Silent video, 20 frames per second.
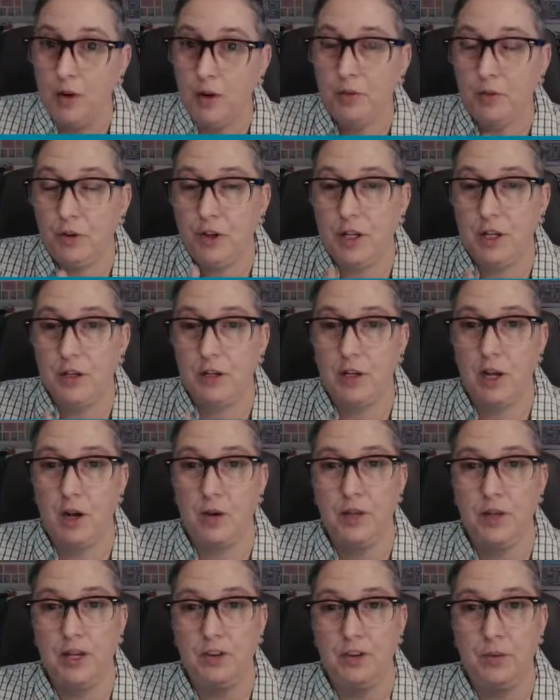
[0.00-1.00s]
If you didn't know,
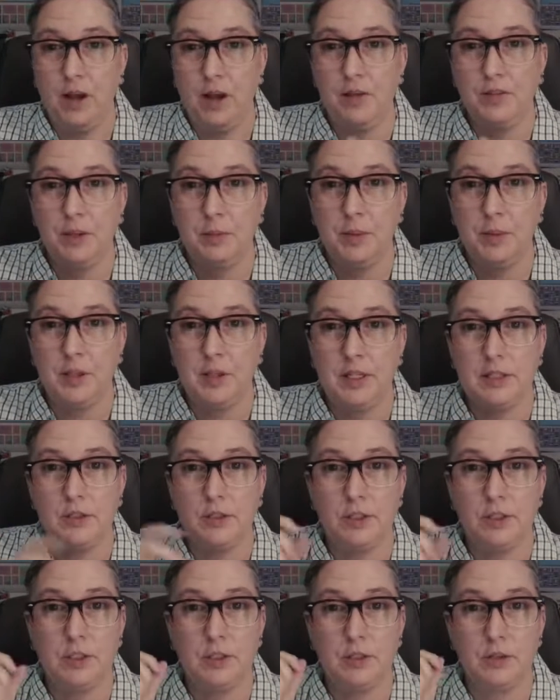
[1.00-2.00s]
they do have the ability
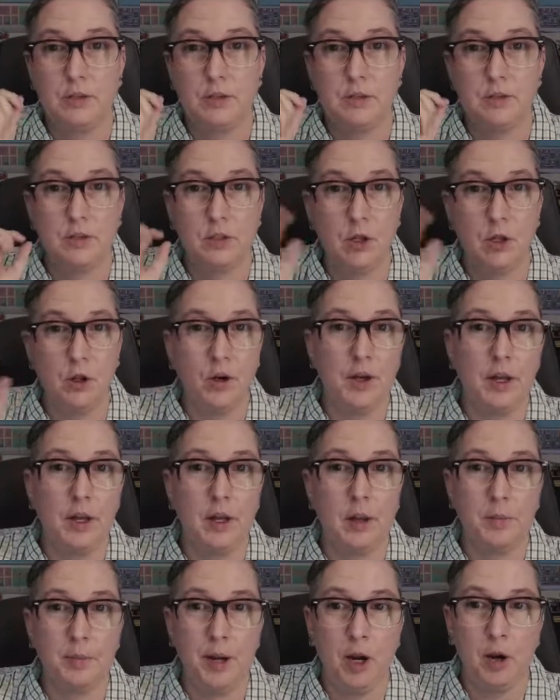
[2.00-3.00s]
to turn
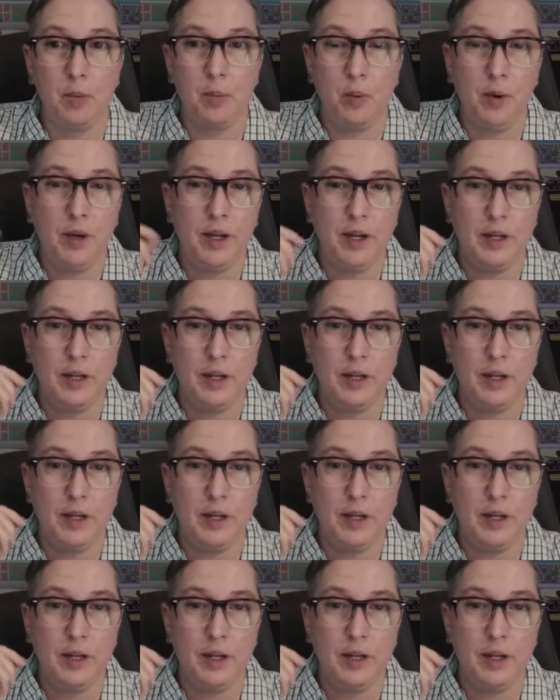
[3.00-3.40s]
a PowerPoint